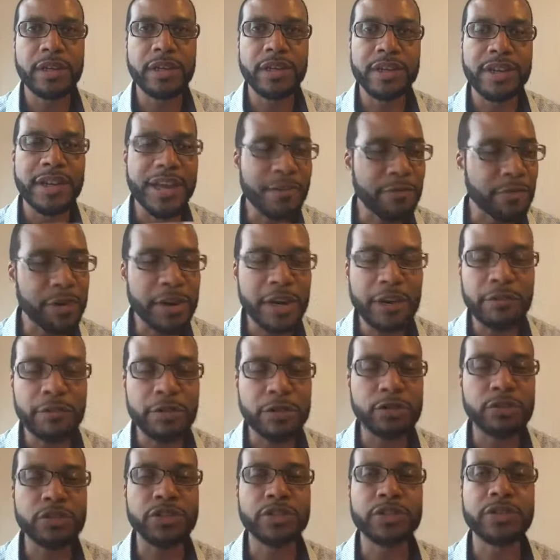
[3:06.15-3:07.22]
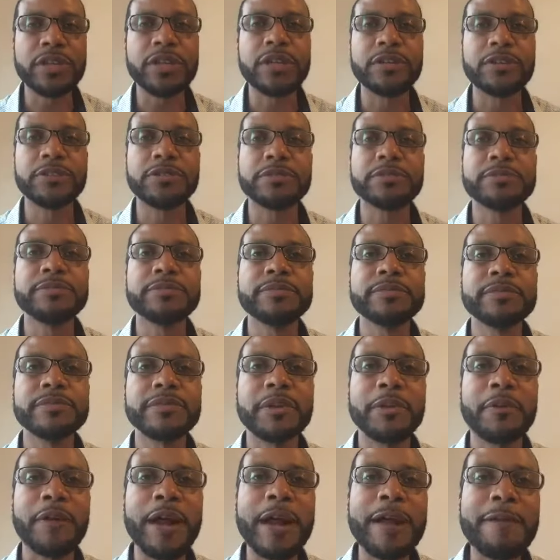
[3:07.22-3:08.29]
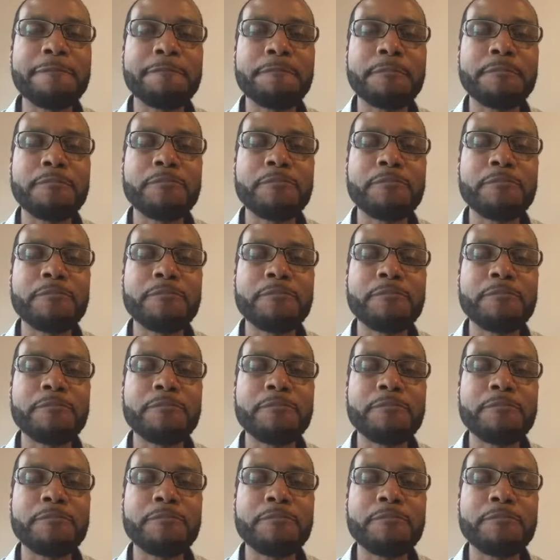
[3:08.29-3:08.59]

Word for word: Never ever lose your hunger. All right,